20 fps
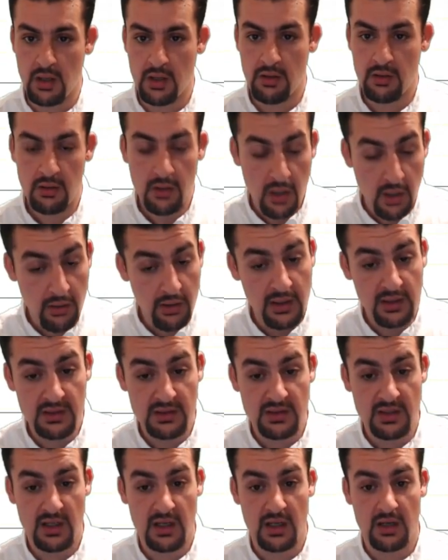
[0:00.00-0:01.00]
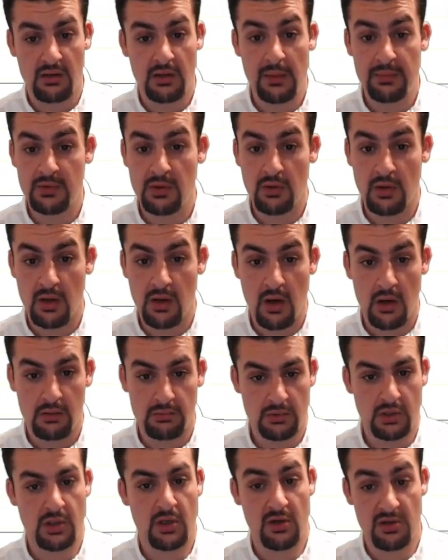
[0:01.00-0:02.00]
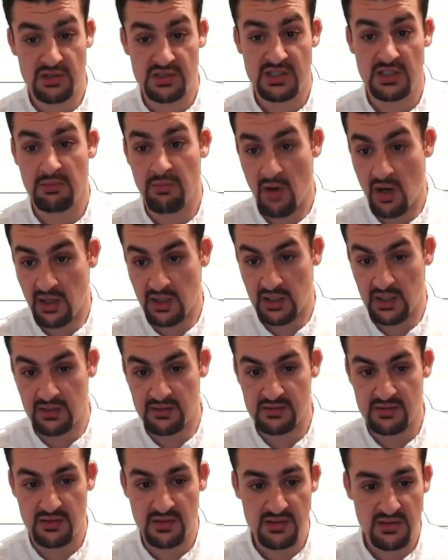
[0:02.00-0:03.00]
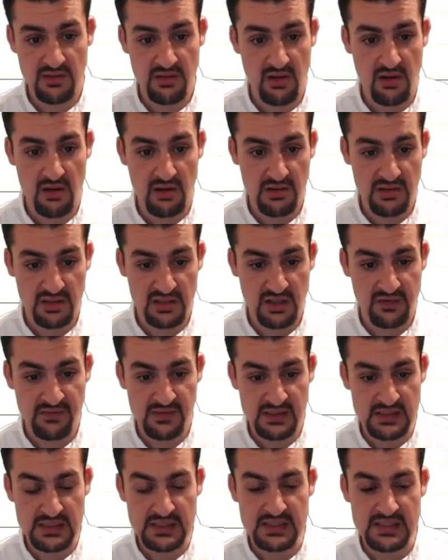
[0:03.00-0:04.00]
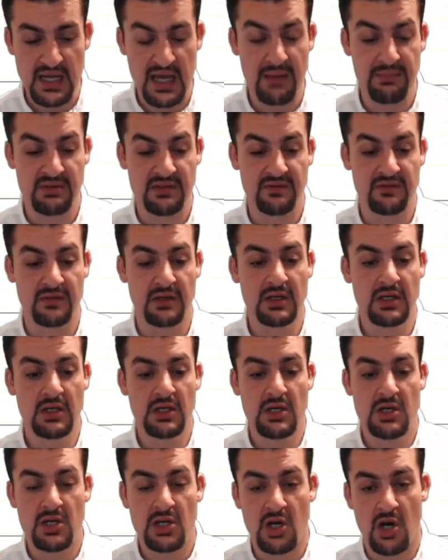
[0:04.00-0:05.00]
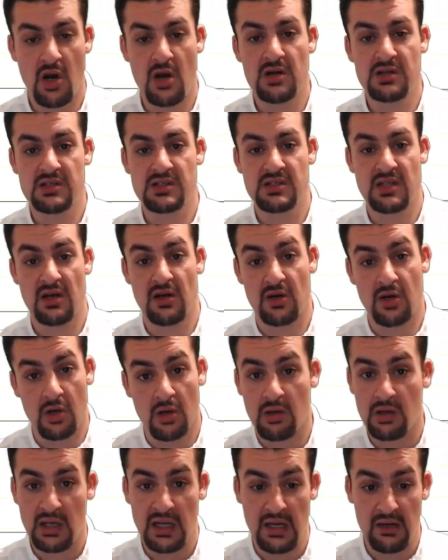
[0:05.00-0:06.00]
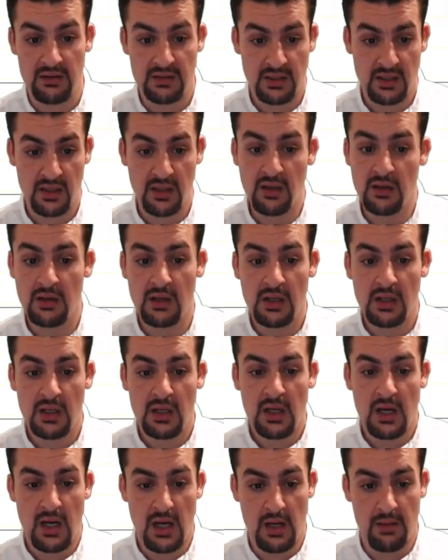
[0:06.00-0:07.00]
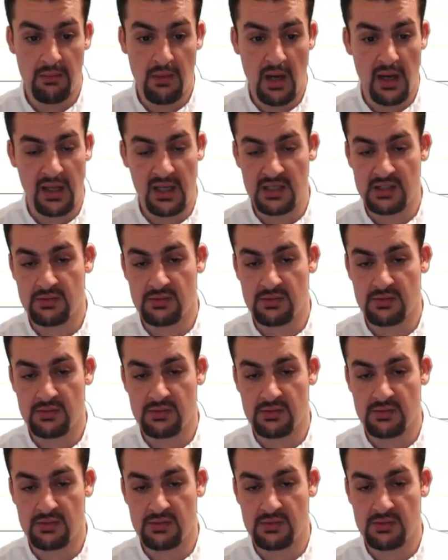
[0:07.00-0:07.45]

current cryptocurrency market. So these are all the different types of currencies that are currently out there. I guess